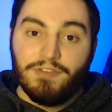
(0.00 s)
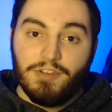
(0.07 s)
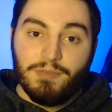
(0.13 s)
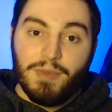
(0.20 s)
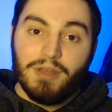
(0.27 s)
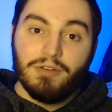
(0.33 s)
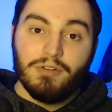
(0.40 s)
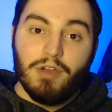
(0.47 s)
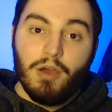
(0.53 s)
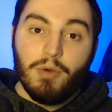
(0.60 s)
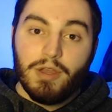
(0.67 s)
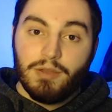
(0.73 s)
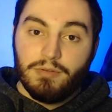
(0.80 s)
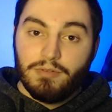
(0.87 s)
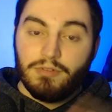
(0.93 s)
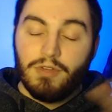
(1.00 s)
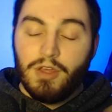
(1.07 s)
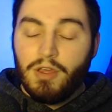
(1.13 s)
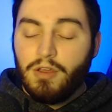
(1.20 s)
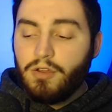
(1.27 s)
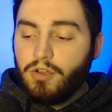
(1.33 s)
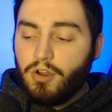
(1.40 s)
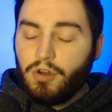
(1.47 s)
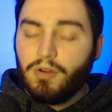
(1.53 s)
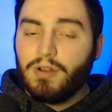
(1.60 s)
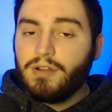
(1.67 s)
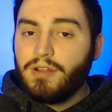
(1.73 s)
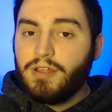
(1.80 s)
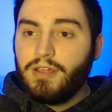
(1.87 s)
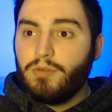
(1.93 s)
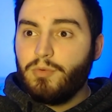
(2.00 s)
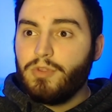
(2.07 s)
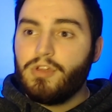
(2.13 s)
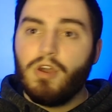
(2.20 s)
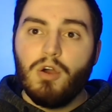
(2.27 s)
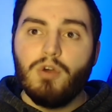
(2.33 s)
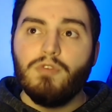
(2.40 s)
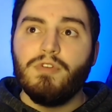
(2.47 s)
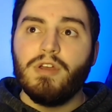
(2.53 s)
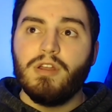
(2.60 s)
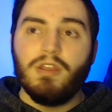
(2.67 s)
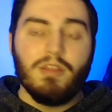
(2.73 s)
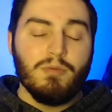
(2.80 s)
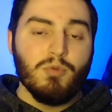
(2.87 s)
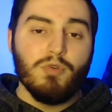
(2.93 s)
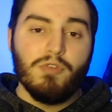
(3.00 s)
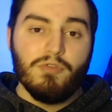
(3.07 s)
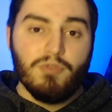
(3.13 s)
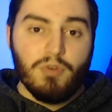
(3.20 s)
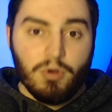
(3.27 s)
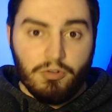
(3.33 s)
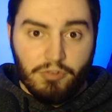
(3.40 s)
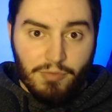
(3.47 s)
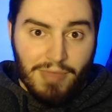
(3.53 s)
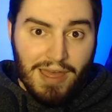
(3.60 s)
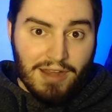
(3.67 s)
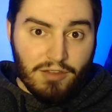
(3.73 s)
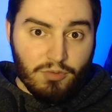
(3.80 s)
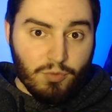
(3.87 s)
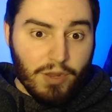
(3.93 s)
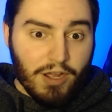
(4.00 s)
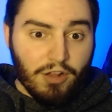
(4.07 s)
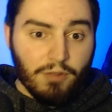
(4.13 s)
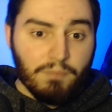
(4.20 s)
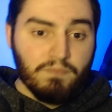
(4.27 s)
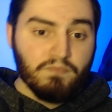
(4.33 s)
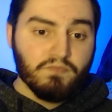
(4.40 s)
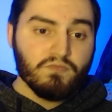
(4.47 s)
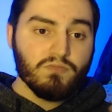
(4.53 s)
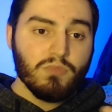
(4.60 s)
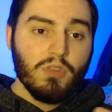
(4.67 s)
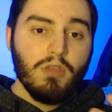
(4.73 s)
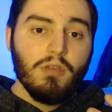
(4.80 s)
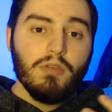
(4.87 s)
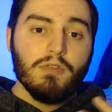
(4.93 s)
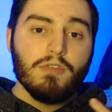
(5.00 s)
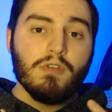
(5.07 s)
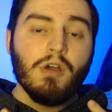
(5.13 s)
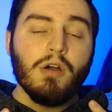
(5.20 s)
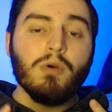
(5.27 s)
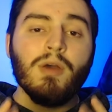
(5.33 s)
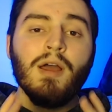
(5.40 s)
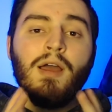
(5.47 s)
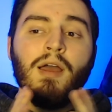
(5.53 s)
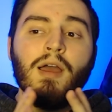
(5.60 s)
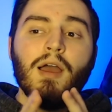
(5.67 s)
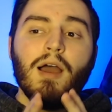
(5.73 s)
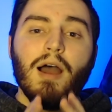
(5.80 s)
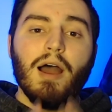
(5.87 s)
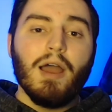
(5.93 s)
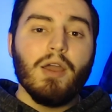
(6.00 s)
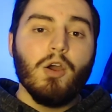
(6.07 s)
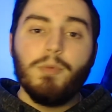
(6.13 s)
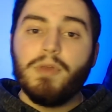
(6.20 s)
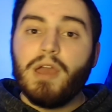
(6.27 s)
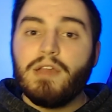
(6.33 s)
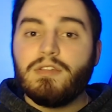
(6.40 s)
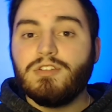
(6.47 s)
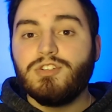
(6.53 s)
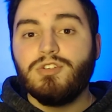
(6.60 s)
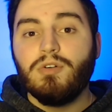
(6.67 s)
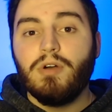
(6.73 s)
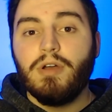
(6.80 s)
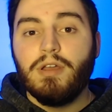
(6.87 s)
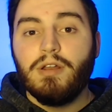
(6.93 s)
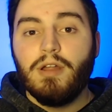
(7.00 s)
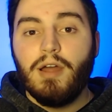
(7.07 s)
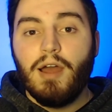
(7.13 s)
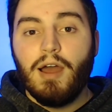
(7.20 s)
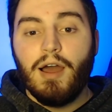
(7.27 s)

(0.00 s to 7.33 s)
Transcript: has been going currently with COVID, and then moving forward from that as well. So I hope you guys enjoyed.